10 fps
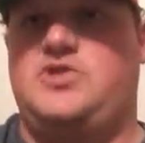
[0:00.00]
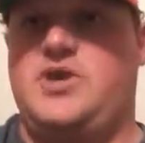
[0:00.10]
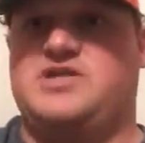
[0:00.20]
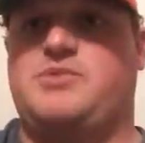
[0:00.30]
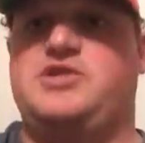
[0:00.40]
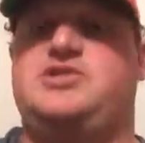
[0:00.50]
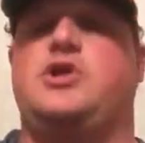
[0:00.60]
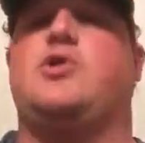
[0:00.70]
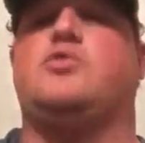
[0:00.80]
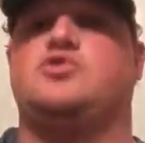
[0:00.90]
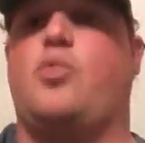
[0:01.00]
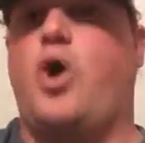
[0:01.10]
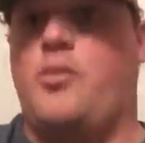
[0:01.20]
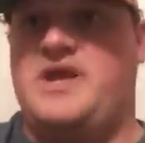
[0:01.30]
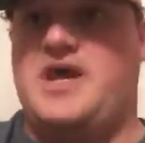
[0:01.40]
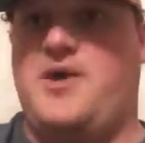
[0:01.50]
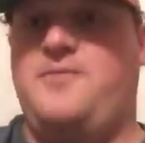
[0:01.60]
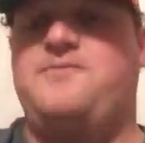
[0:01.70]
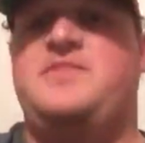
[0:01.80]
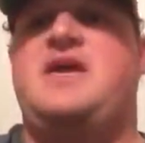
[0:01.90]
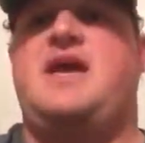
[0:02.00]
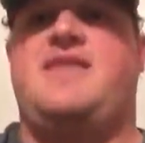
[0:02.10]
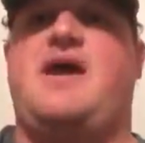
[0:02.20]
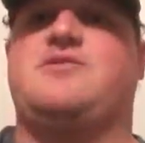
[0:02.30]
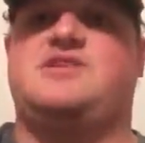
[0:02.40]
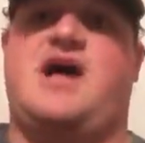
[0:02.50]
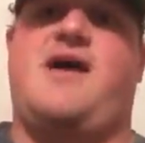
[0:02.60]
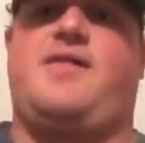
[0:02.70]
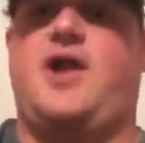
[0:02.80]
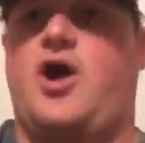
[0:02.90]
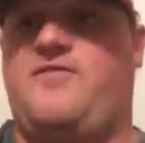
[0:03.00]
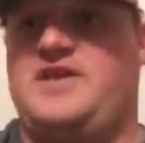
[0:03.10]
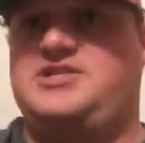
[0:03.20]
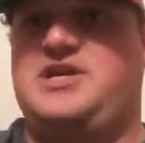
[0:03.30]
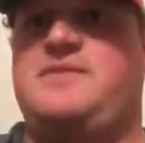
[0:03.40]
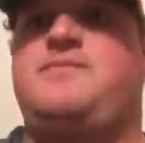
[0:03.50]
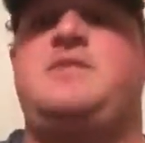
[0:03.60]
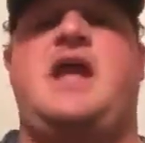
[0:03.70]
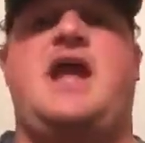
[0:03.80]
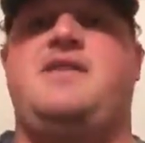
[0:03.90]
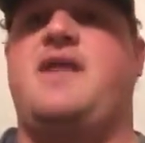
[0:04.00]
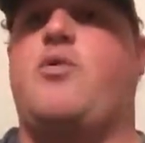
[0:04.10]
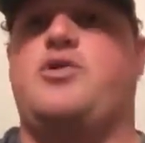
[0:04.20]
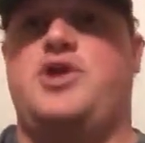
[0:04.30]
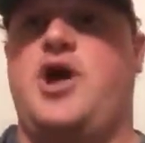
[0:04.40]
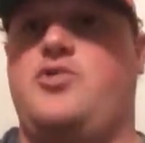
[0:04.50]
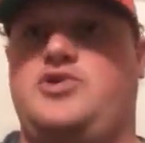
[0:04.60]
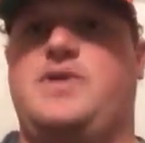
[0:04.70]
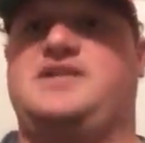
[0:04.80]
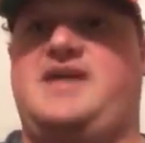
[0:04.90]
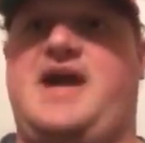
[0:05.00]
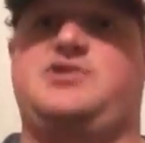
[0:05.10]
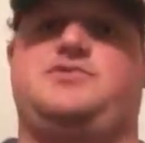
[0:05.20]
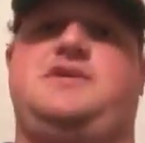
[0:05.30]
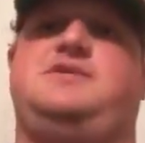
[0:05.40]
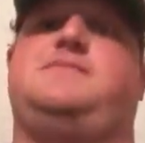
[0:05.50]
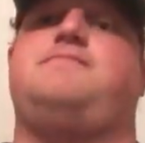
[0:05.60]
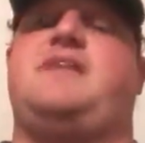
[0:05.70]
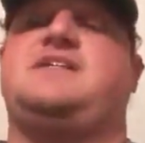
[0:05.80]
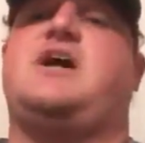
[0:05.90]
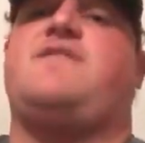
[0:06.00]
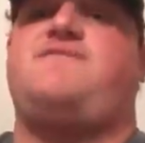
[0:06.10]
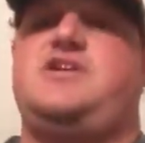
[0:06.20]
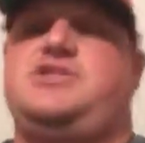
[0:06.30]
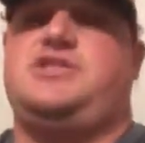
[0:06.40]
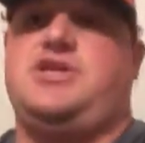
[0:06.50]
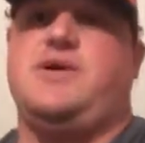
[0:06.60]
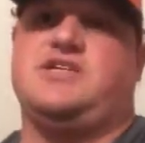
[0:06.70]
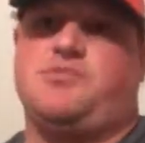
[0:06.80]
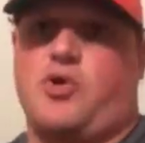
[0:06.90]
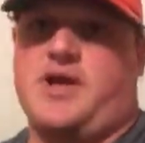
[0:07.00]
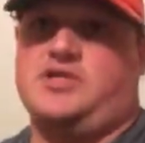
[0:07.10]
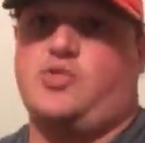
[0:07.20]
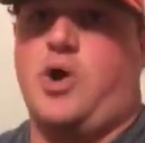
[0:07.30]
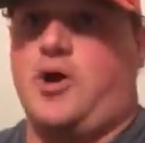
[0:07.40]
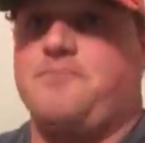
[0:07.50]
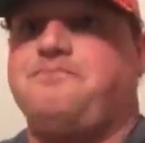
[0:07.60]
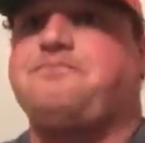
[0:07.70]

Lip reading: U.S. Marines took was Wolmido, and that was an island off Incheon, and there were no U.S. casualties. That's how efficient the U.S. Marines were.